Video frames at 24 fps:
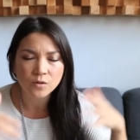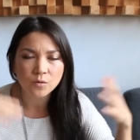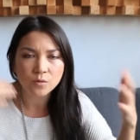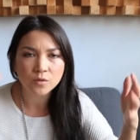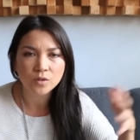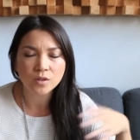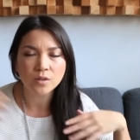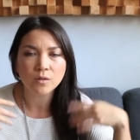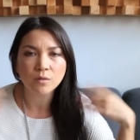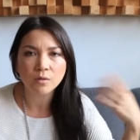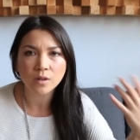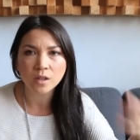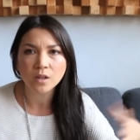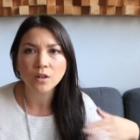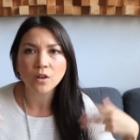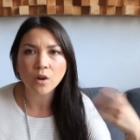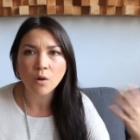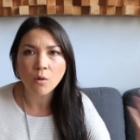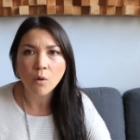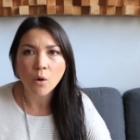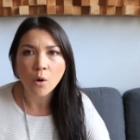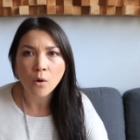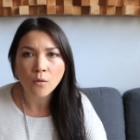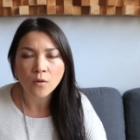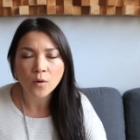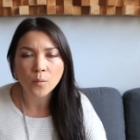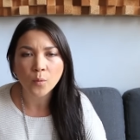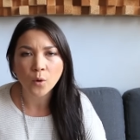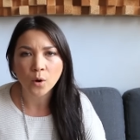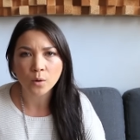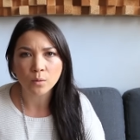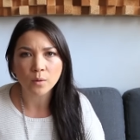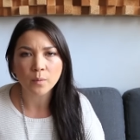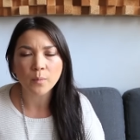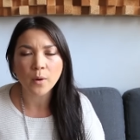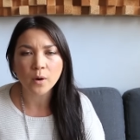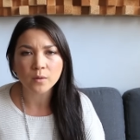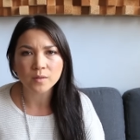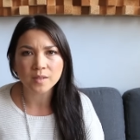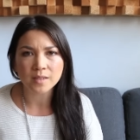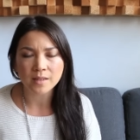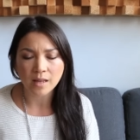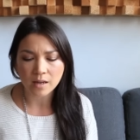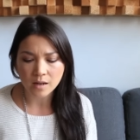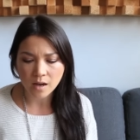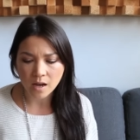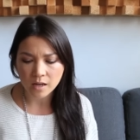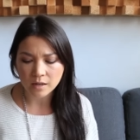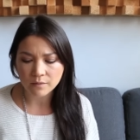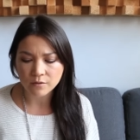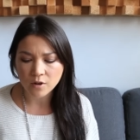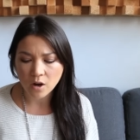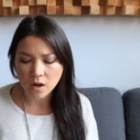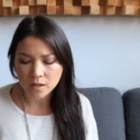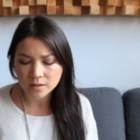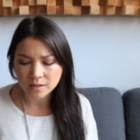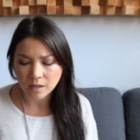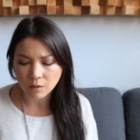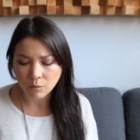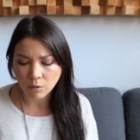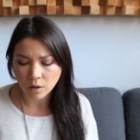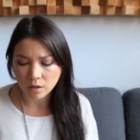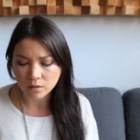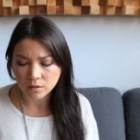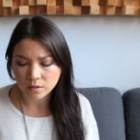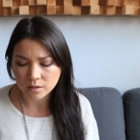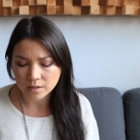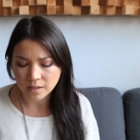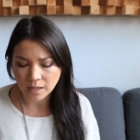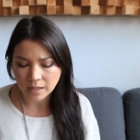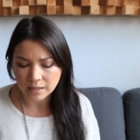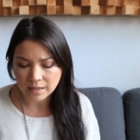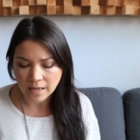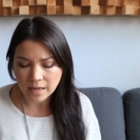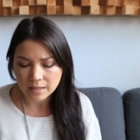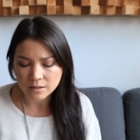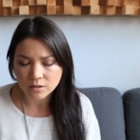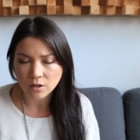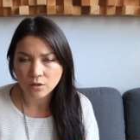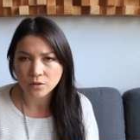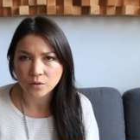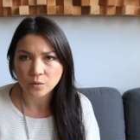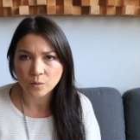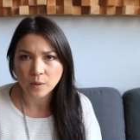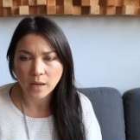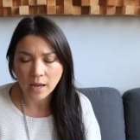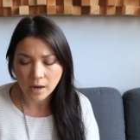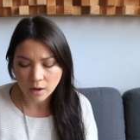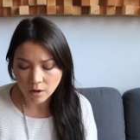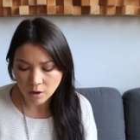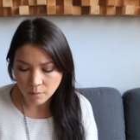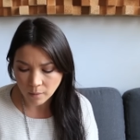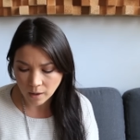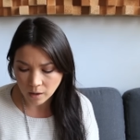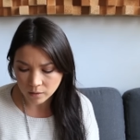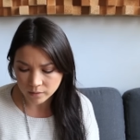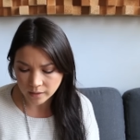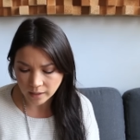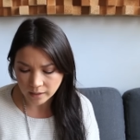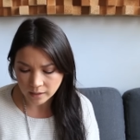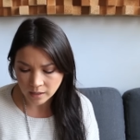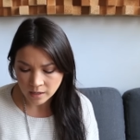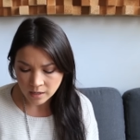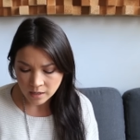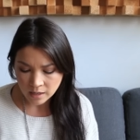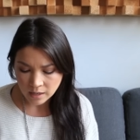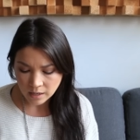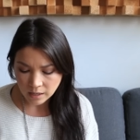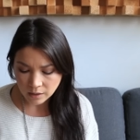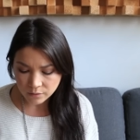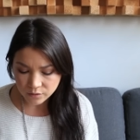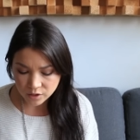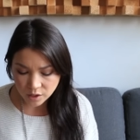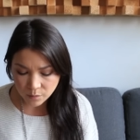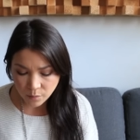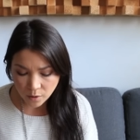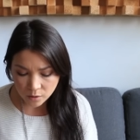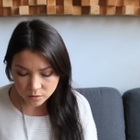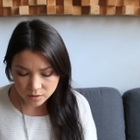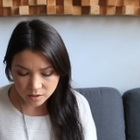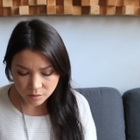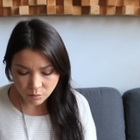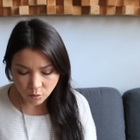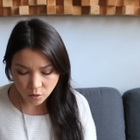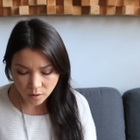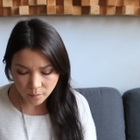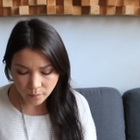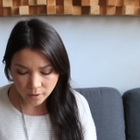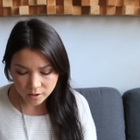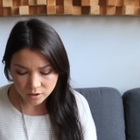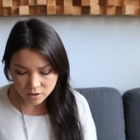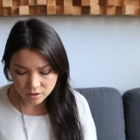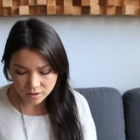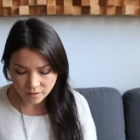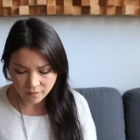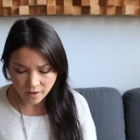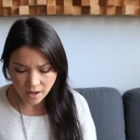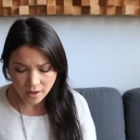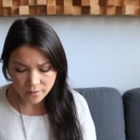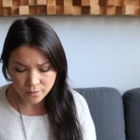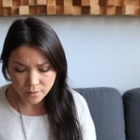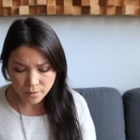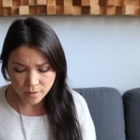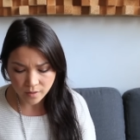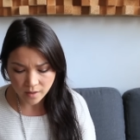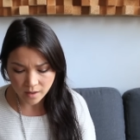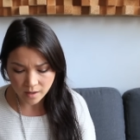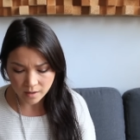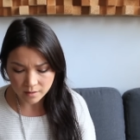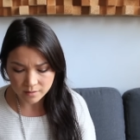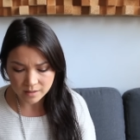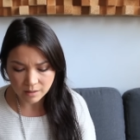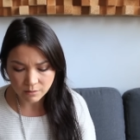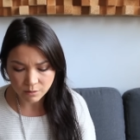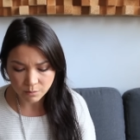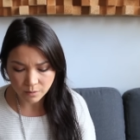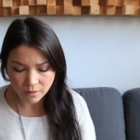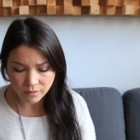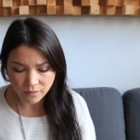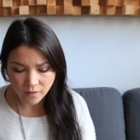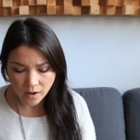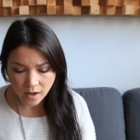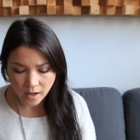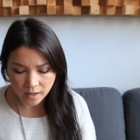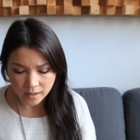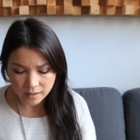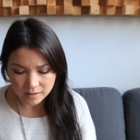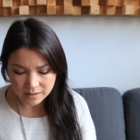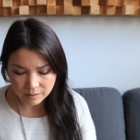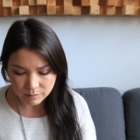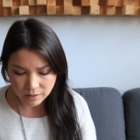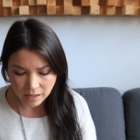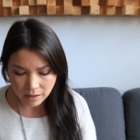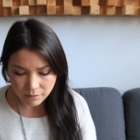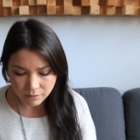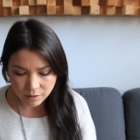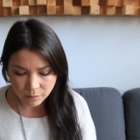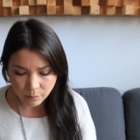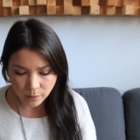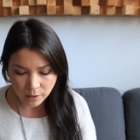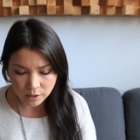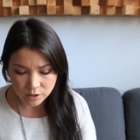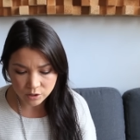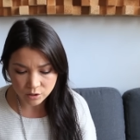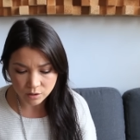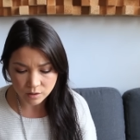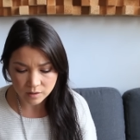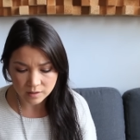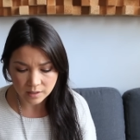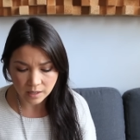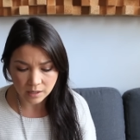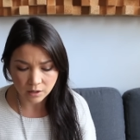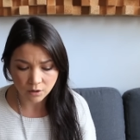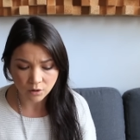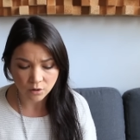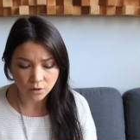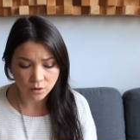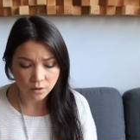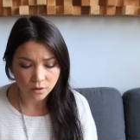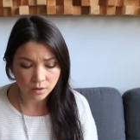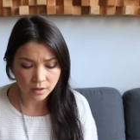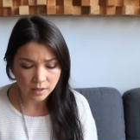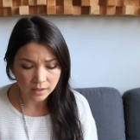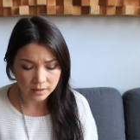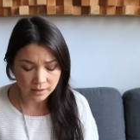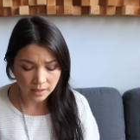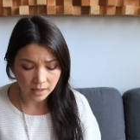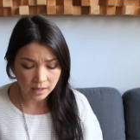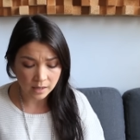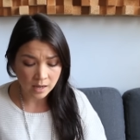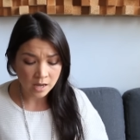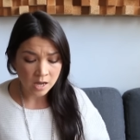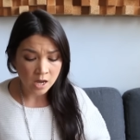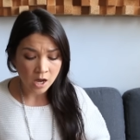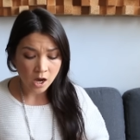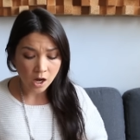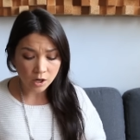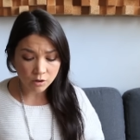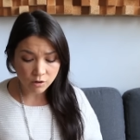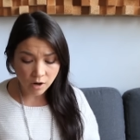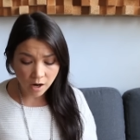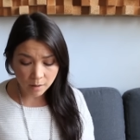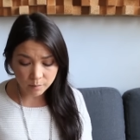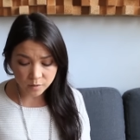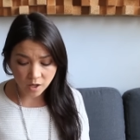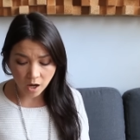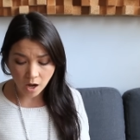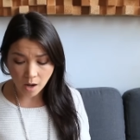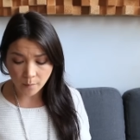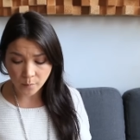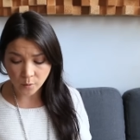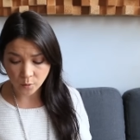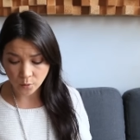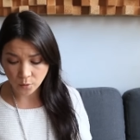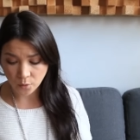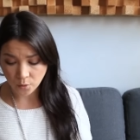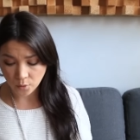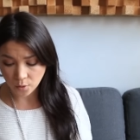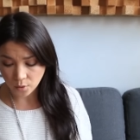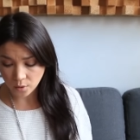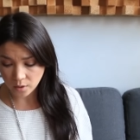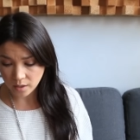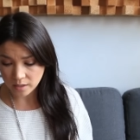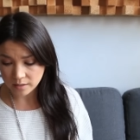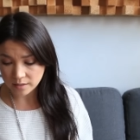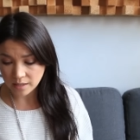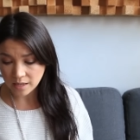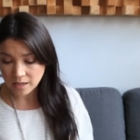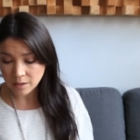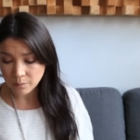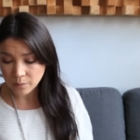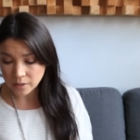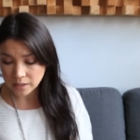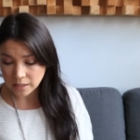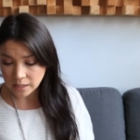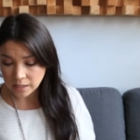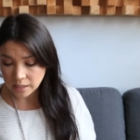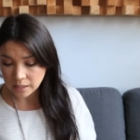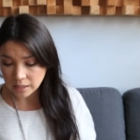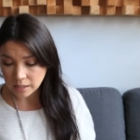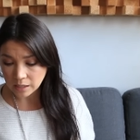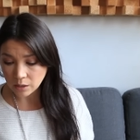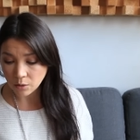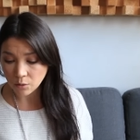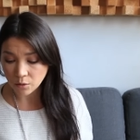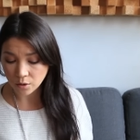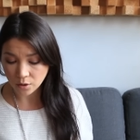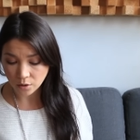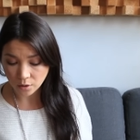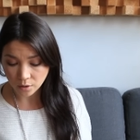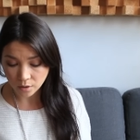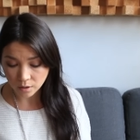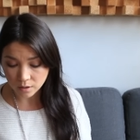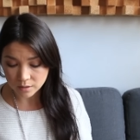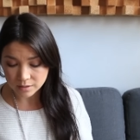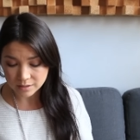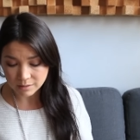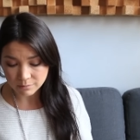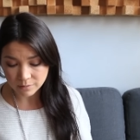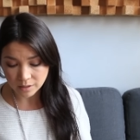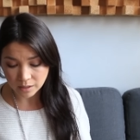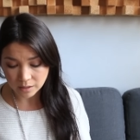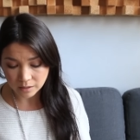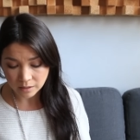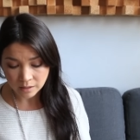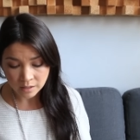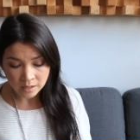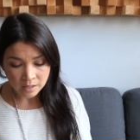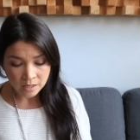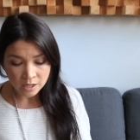you can go overboard with posting that kind of content where it looks like that's all you care about. Like, if she posted more pictures of other things, that would be fine. Except every picture is like her in like a crop top, or her in like a bikini, or her in something